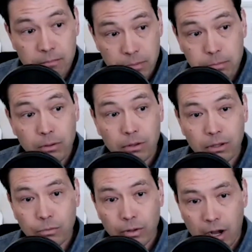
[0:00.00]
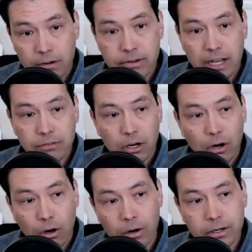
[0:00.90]
People will often have a
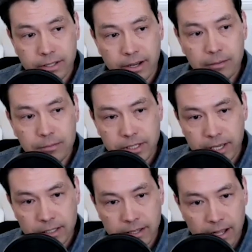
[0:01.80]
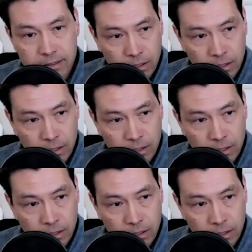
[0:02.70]
hard time saying that.